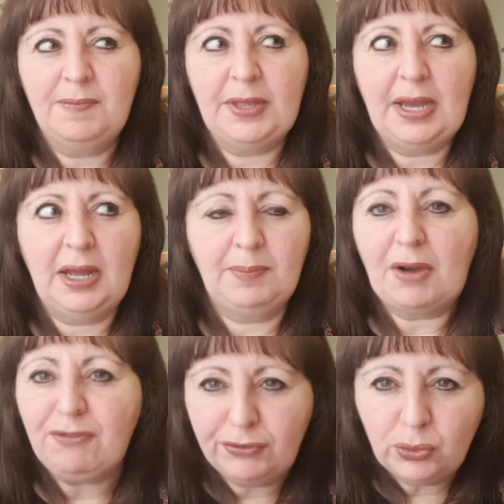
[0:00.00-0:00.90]

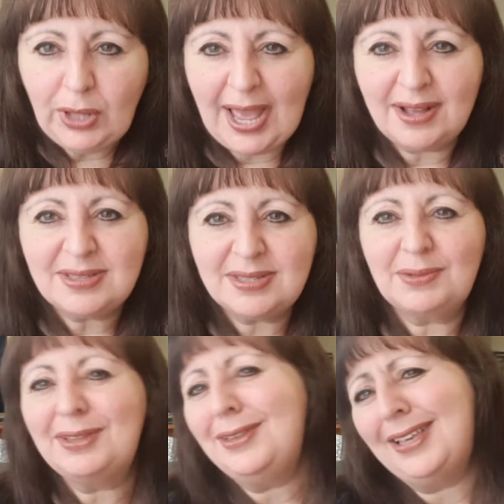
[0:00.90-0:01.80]
a full house,
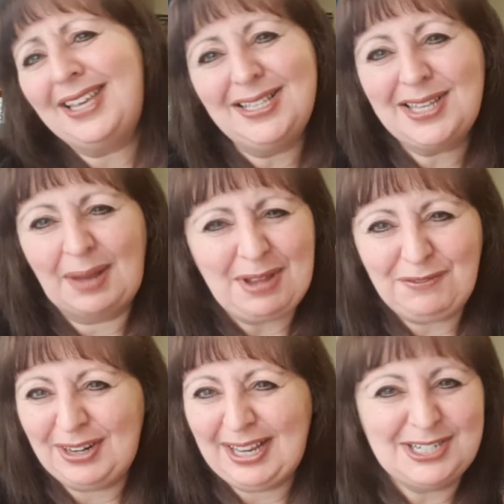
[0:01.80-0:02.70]
and I've got the kids coming
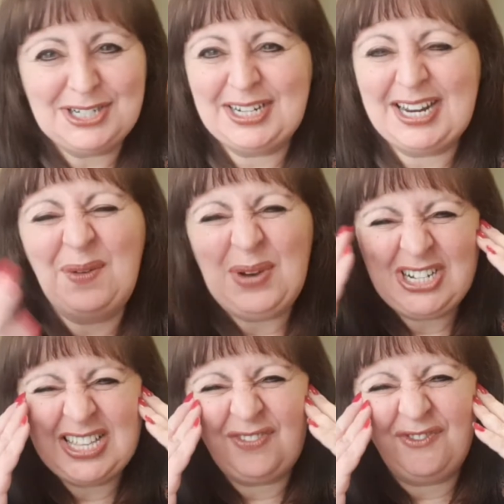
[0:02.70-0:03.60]
for lunch today,
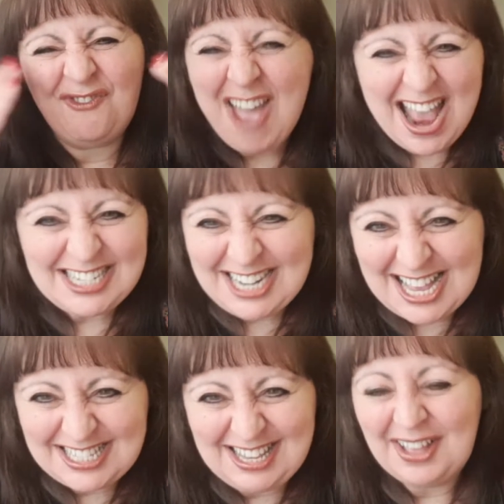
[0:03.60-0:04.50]
which is
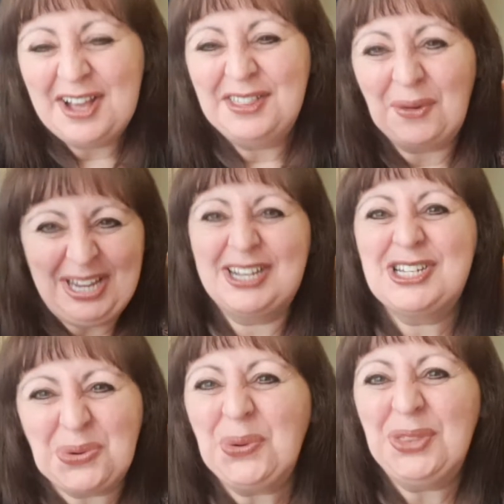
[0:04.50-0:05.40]
fantastic that we can
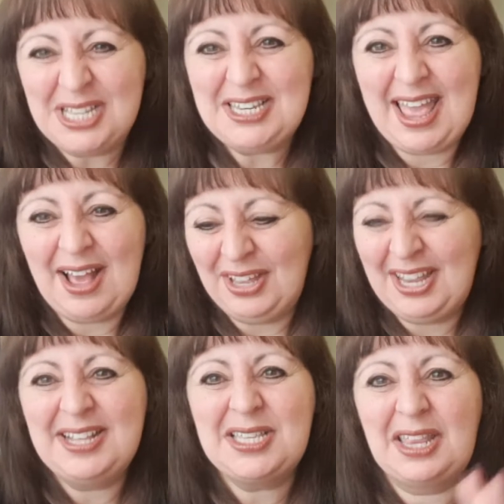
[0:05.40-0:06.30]
do all this now, the
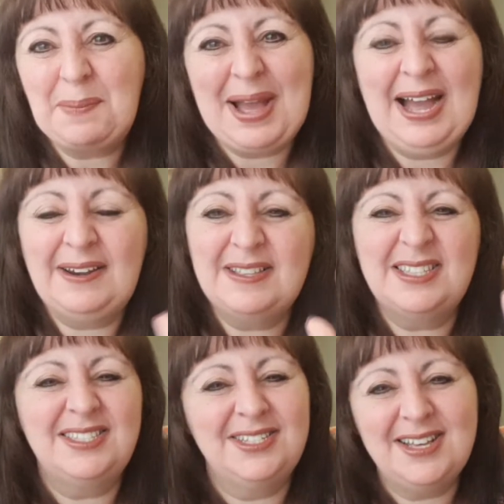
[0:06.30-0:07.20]
kids and their partners.
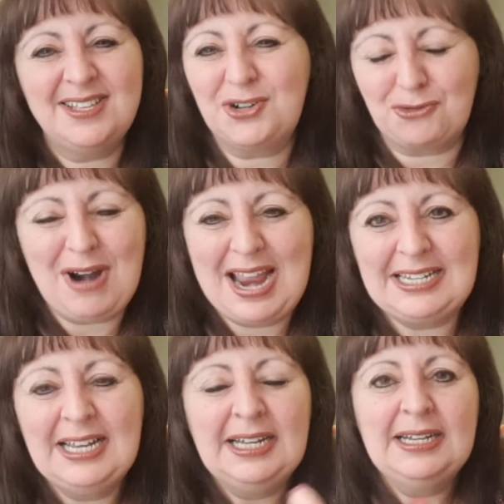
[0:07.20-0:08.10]
It's just great.
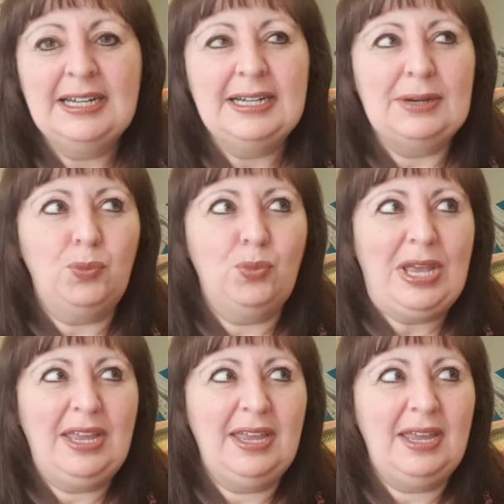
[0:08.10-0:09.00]

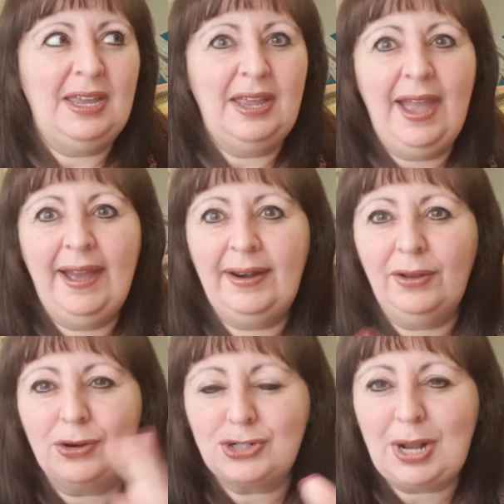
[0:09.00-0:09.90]
We had a
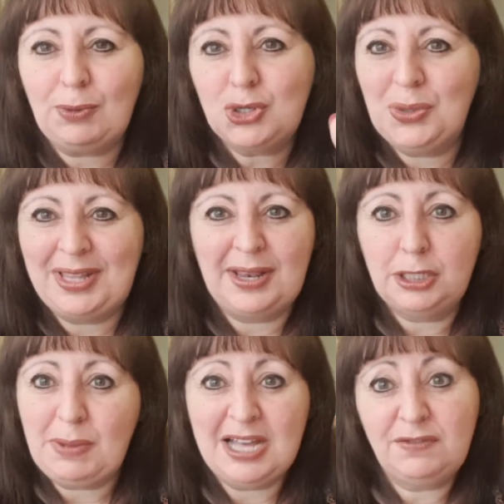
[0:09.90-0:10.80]
lot of trouble doing that
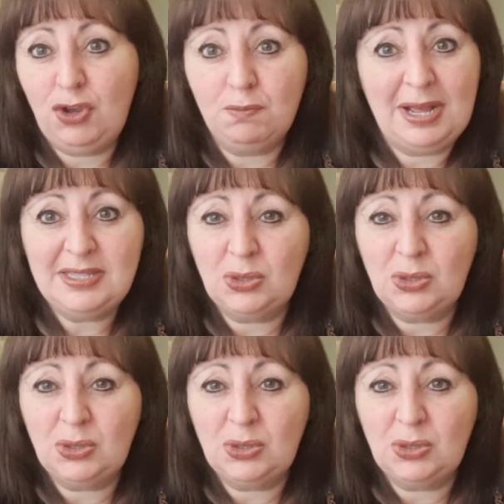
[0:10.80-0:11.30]
this past few months,